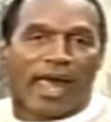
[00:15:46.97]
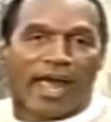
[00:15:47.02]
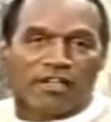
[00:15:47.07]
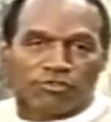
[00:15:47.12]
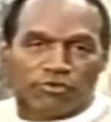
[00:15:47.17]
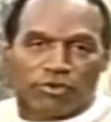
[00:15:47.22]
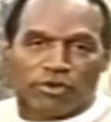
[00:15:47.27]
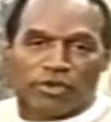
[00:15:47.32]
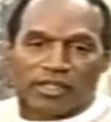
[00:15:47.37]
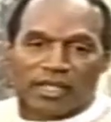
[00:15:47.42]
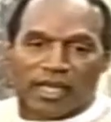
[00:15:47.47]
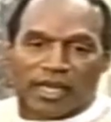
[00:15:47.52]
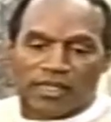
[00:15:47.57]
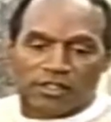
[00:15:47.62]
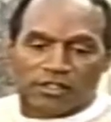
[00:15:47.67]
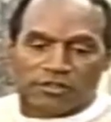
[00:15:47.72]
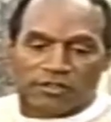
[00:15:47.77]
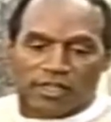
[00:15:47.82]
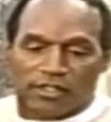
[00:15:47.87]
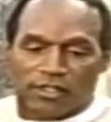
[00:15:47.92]
Ashford
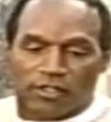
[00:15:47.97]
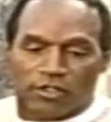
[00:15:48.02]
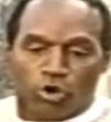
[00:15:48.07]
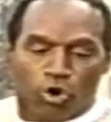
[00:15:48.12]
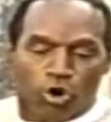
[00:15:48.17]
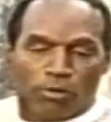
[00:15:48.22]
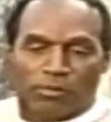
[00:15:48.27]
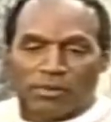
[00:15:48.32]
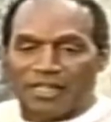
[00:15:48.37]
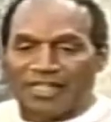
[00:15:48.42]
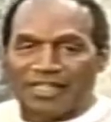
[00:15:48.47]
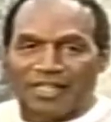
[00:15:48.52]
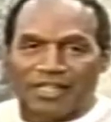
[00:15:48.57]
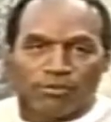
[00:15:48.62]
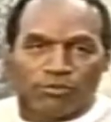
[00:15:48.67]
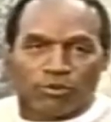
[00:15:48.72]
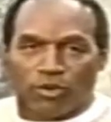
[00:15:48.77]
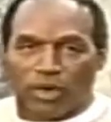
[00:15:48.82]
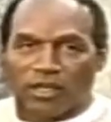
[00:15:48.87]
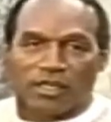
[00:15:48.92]
gate because I normally
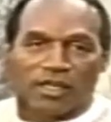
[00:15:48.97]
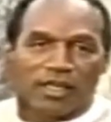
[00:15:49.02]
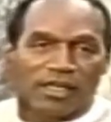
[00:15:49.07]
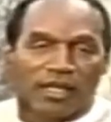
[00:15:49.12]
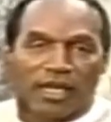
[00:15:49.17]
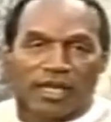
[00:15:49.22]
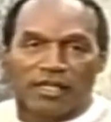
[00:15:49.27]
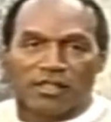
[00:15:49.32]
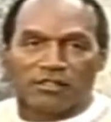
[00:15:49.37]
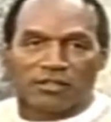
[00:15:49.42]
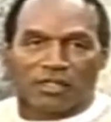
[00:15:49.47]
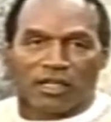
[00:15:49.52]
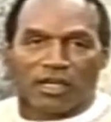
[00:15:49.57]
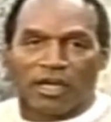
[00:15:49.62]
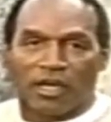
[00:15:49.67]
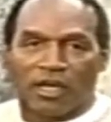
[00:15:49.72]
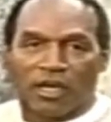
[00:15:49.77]
keep one of the gates